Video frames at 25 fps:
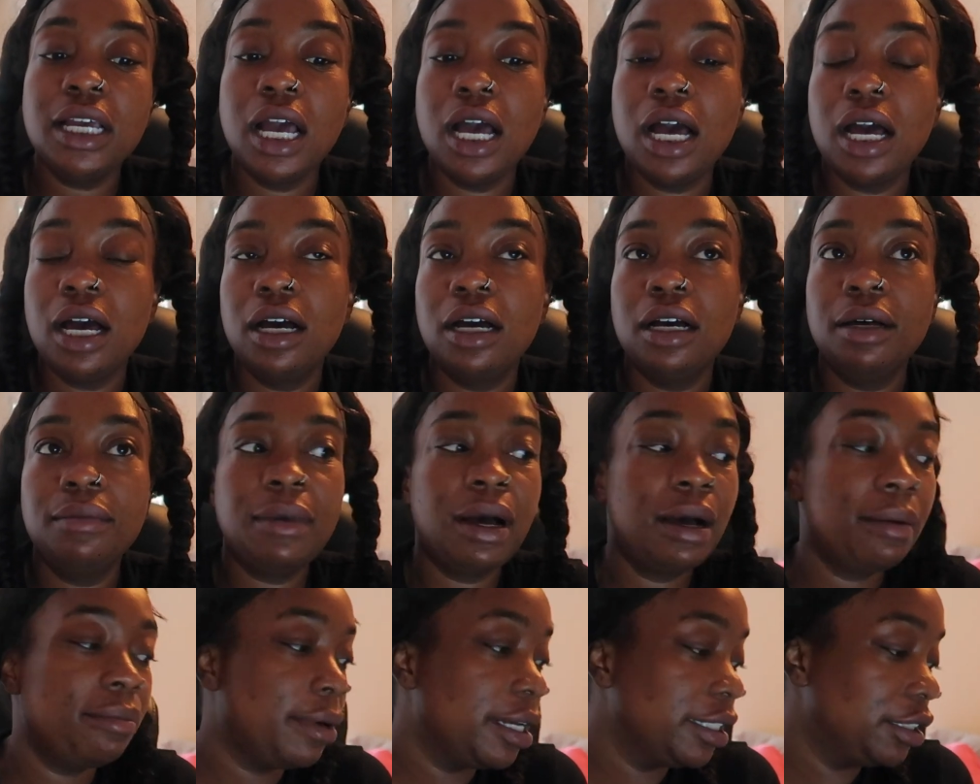um
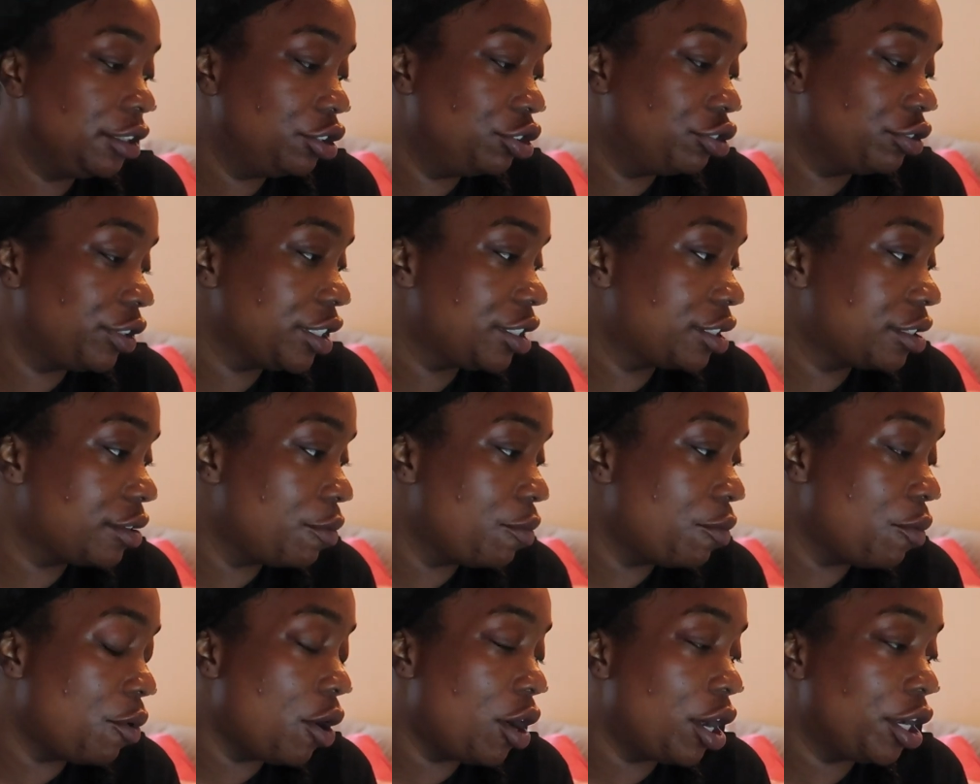I'm about to drink
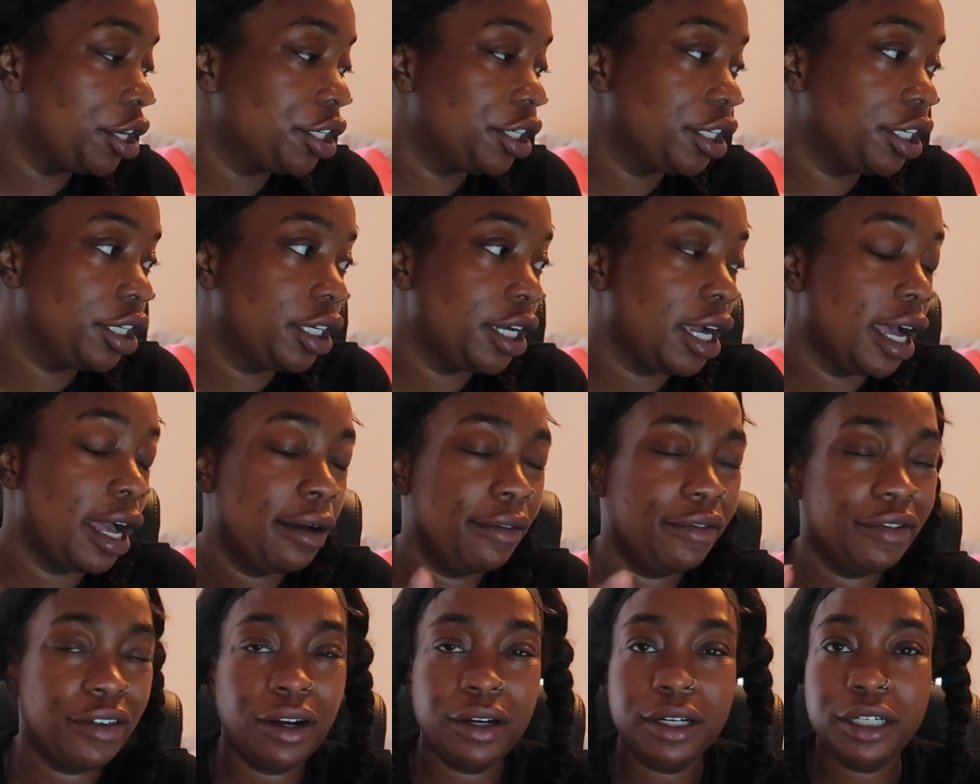some water.
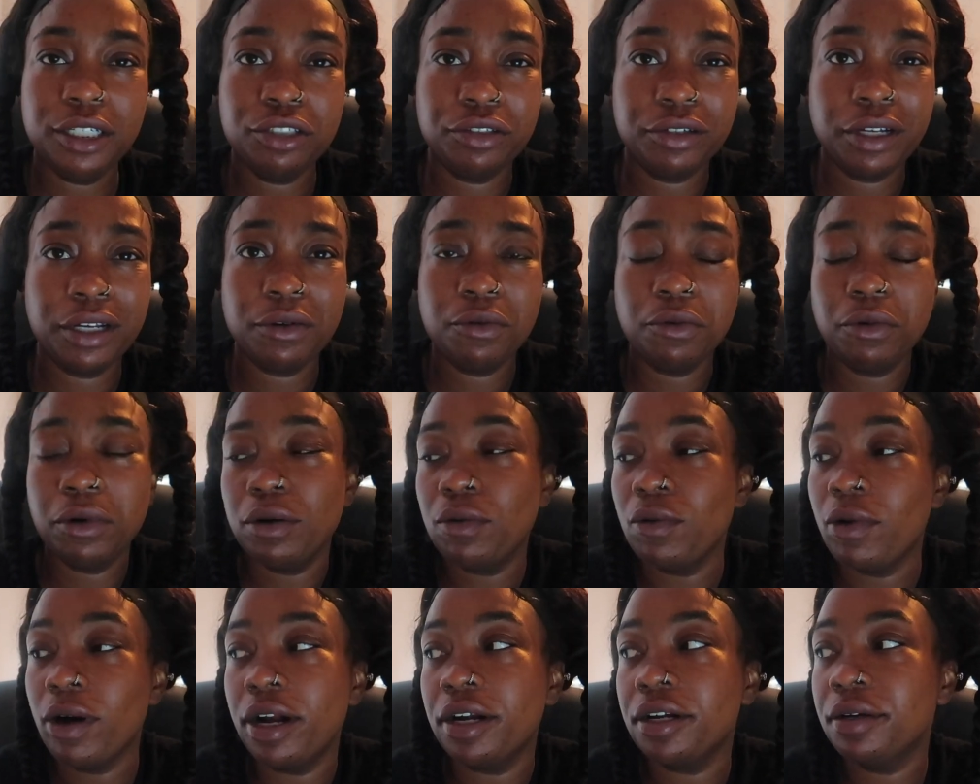I've already drank
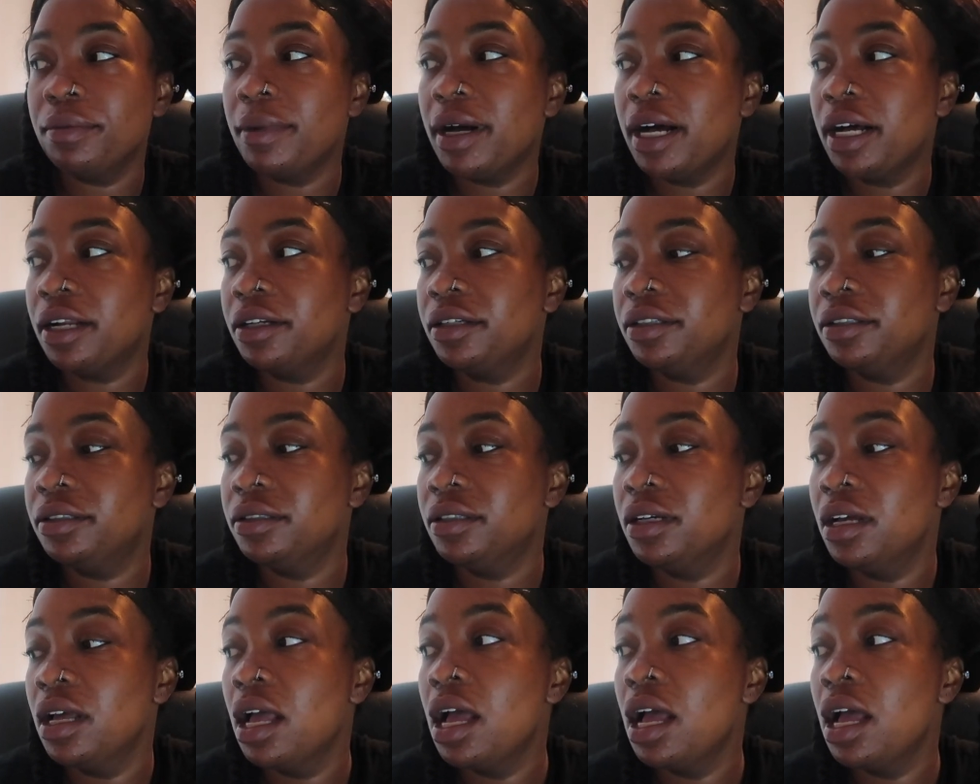one water bottle.